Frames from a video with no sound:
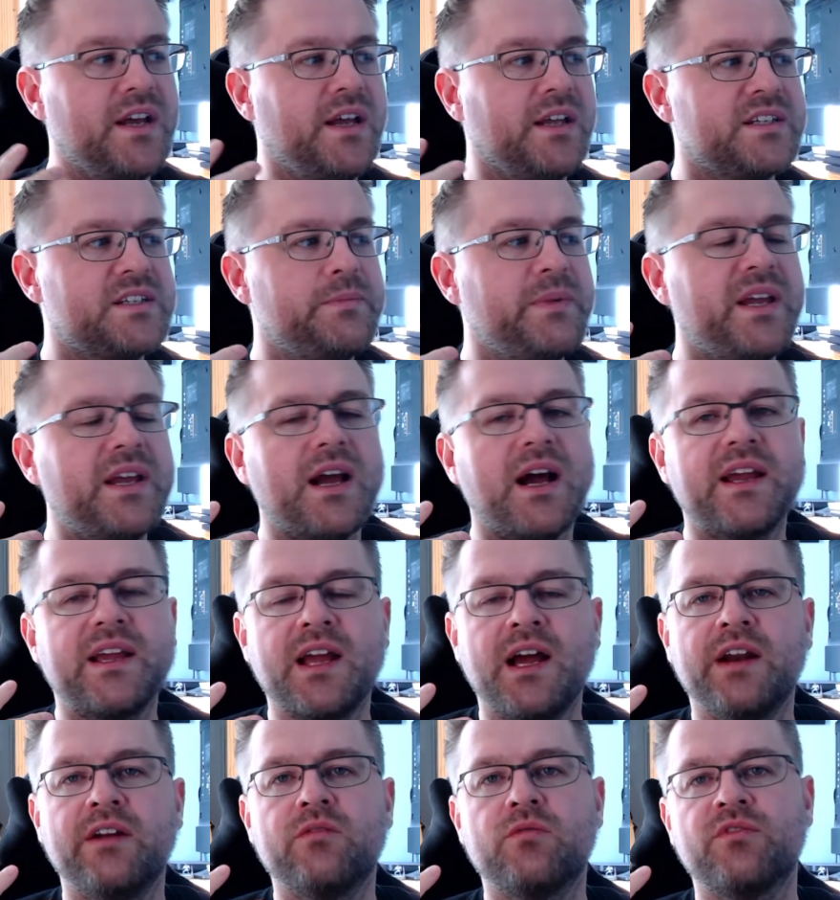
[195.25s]
To me, I
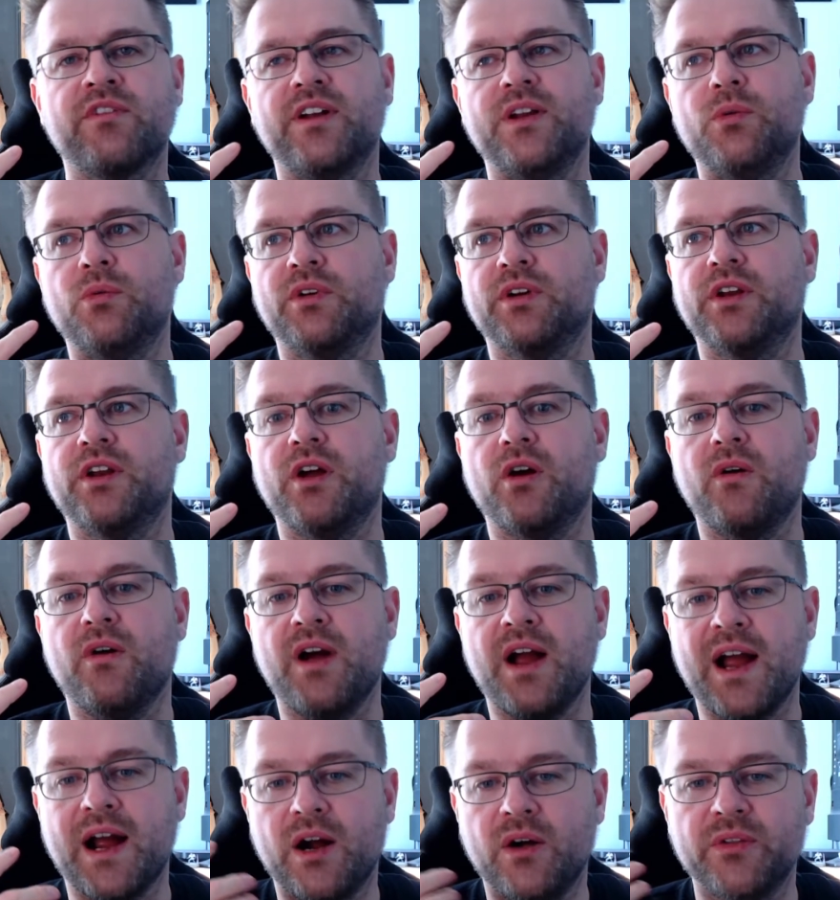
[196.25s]
kind of really want to know
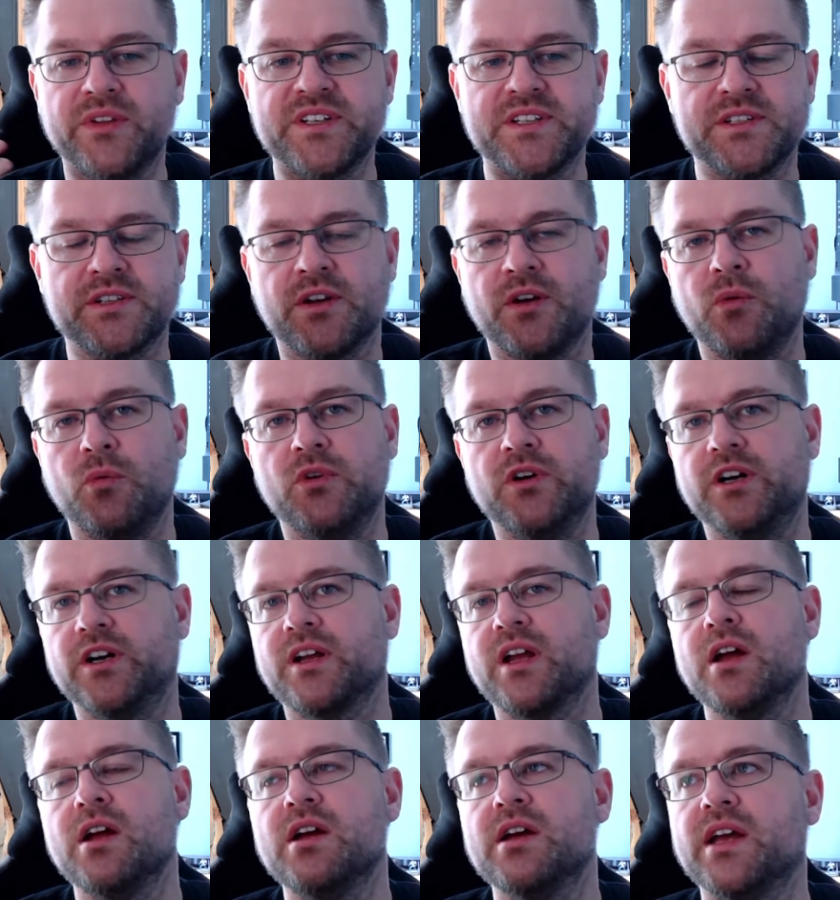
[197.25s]
how this is going to work.
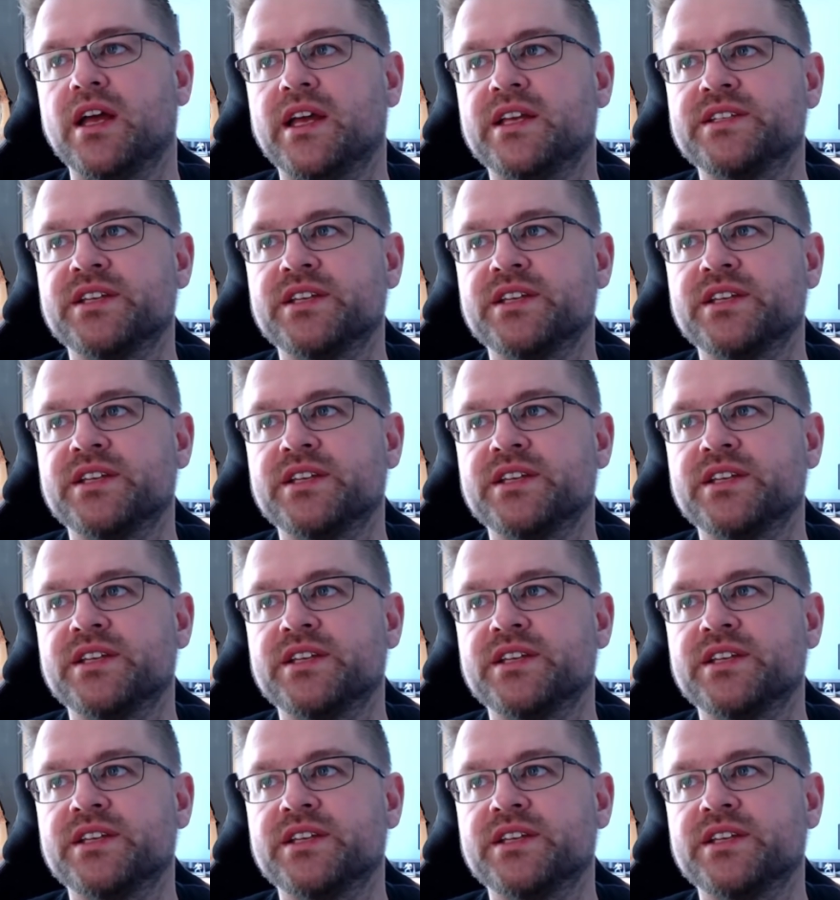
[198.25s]
Is it